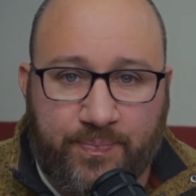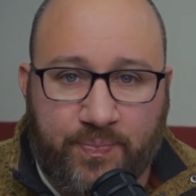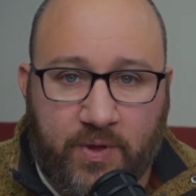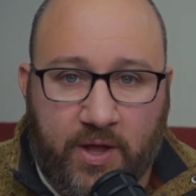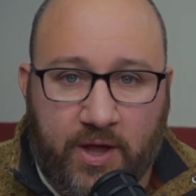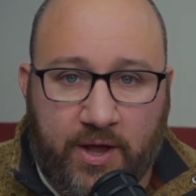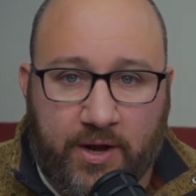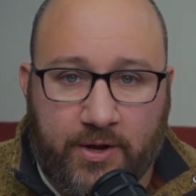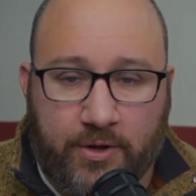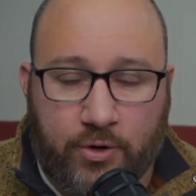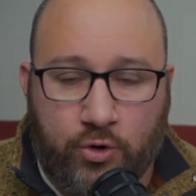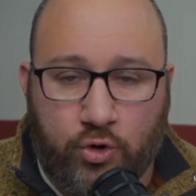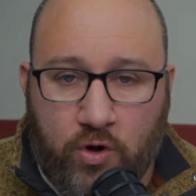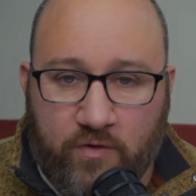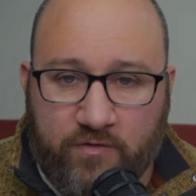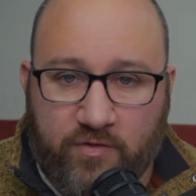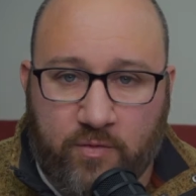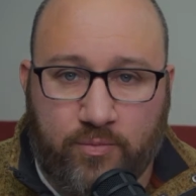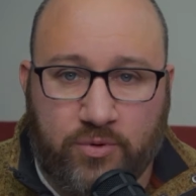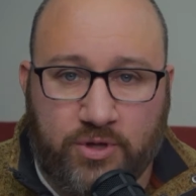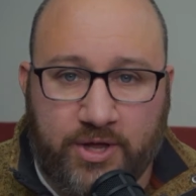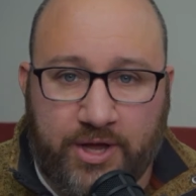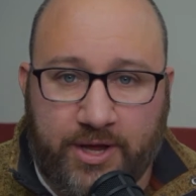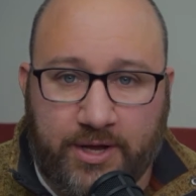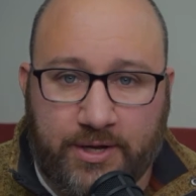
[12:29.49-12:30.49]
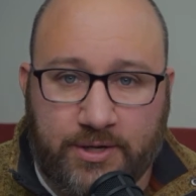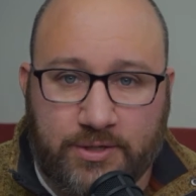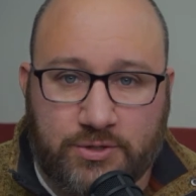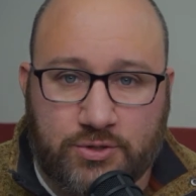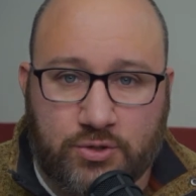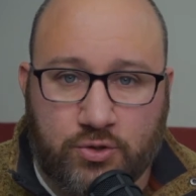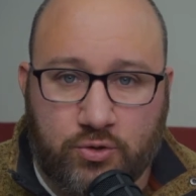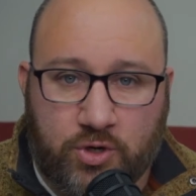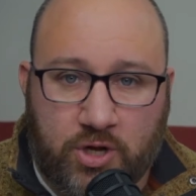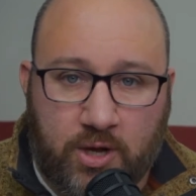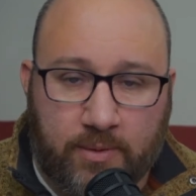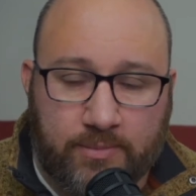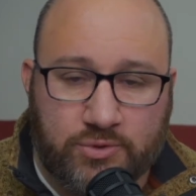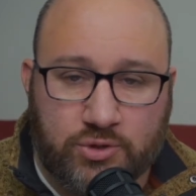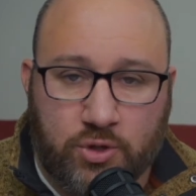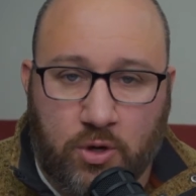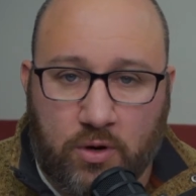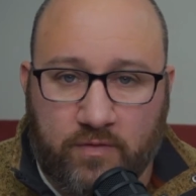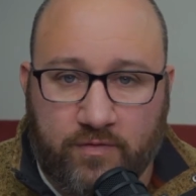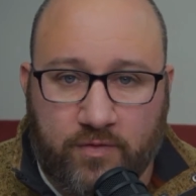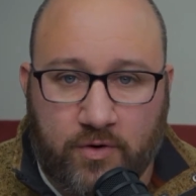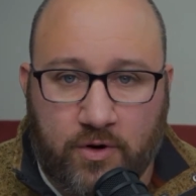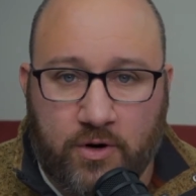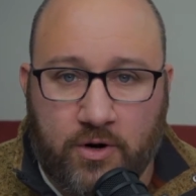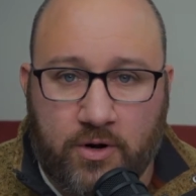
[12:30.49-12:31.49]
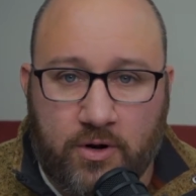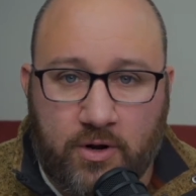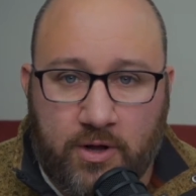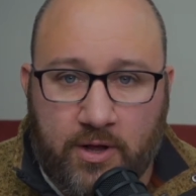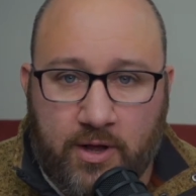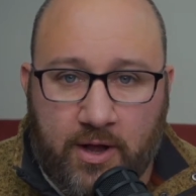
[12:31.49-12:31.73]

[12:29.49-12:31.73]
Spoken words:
and whoever blinks, who comes over,